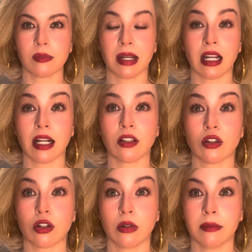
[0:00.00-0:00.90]
My guides are
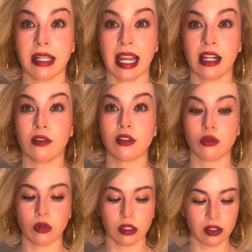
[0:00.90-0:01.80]
showing me Eight of
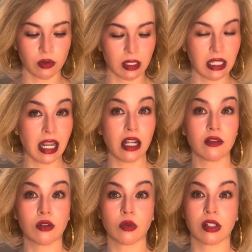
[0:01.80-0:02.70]
Swords. So in the Eight
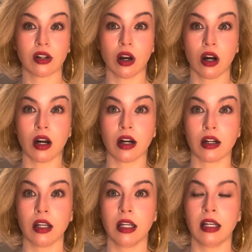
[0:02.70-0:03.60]
of Swords
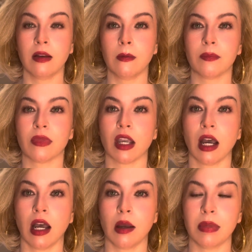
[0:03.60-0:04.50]
card,
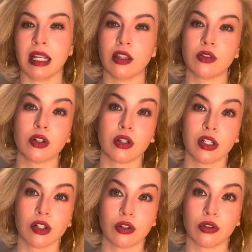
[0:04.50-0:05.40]
in the
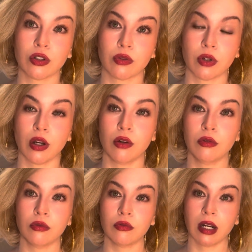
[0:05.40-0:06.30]
traditional
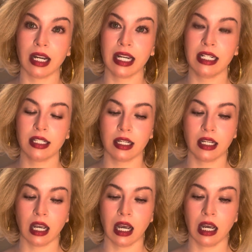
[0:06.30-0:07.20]
tarot, right,
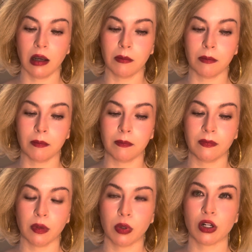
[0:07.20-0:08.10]

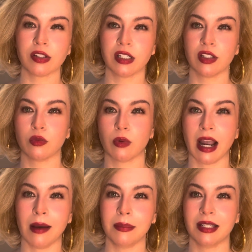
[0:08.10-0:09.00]
the person is
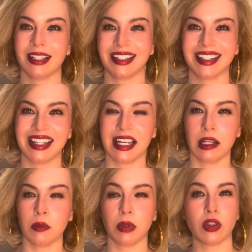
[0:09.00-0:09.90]
wrapped,
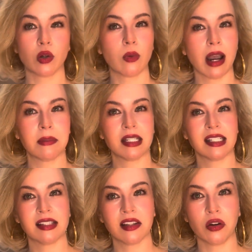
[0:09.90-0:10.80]
but they're wrapped in
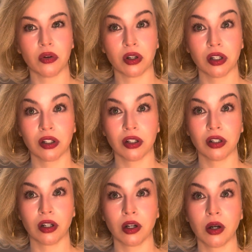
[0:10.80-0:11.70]
silk.
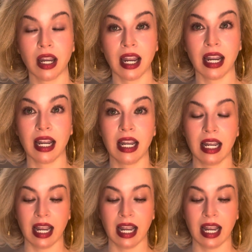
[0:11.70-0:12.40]
Okay.